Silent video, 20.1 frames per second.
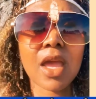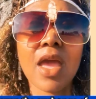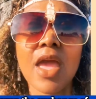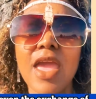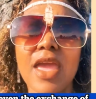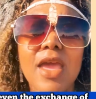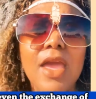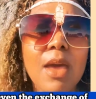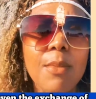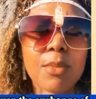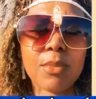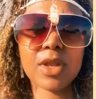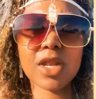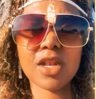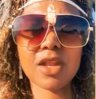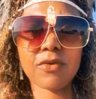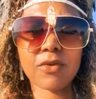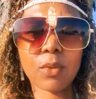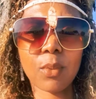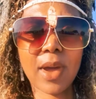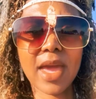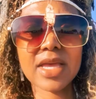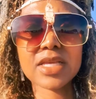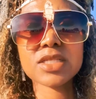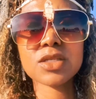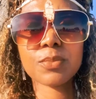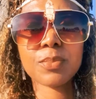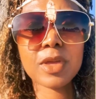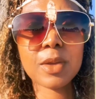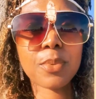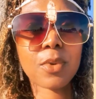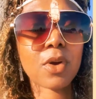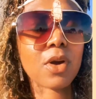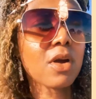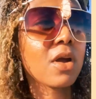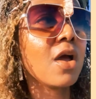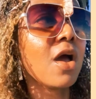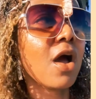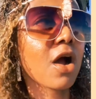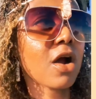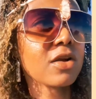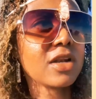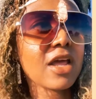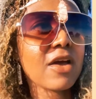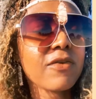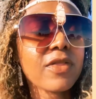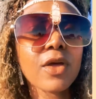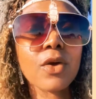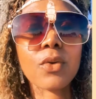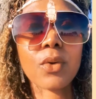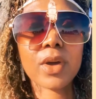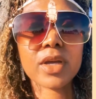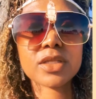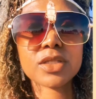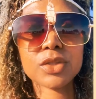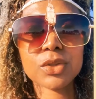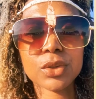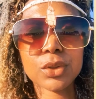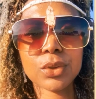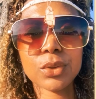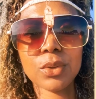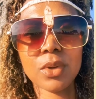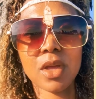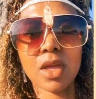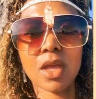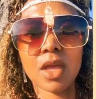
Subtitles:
It can come in many different ways. So people are definitely going to